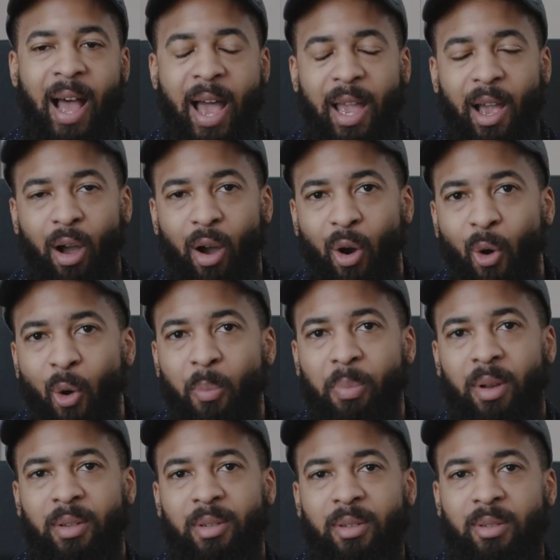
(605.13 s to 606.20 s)
I
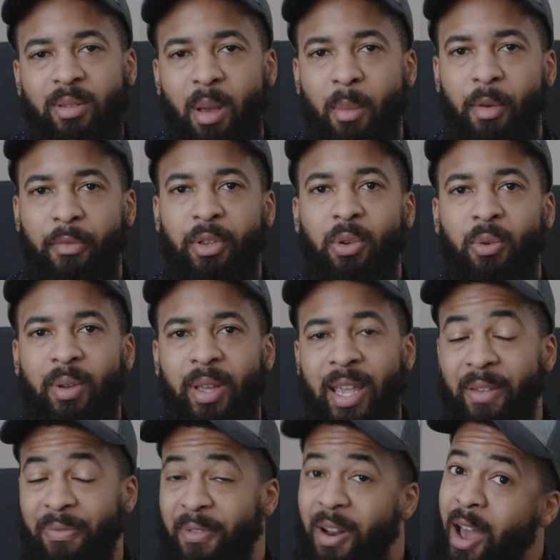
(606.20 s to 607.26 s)
hope some of you,
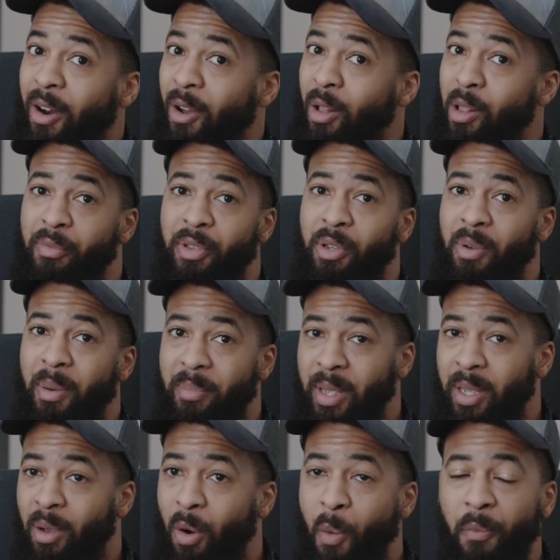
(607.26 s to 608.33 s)
if not all of you, I'm
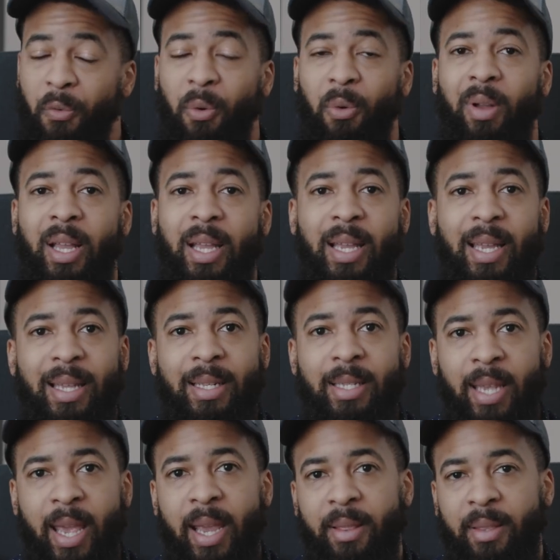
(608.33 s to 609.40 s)
being hopeful,
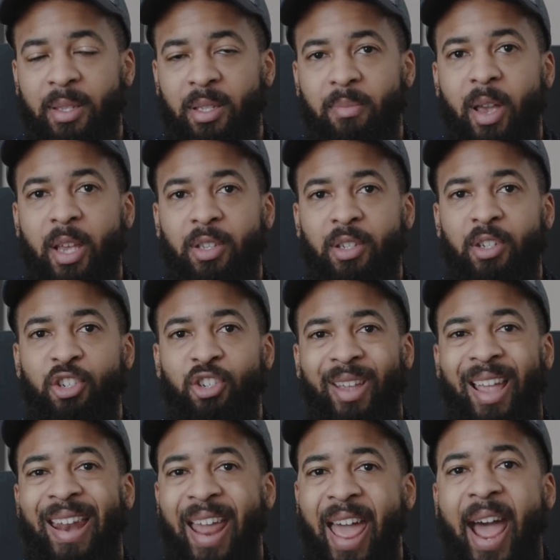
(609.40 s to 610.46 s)
take this message
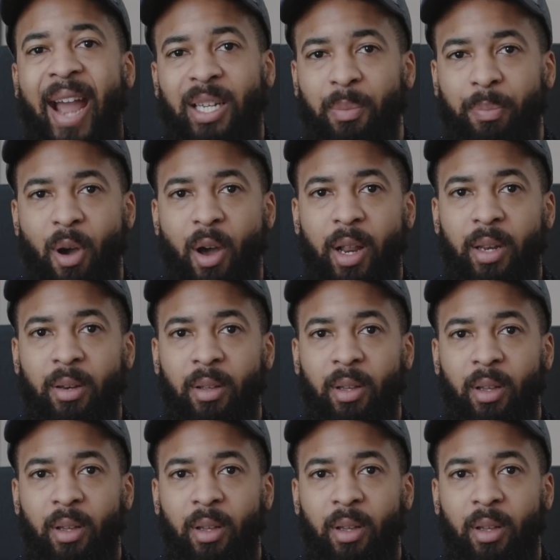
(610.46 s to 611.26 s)
and act upon it.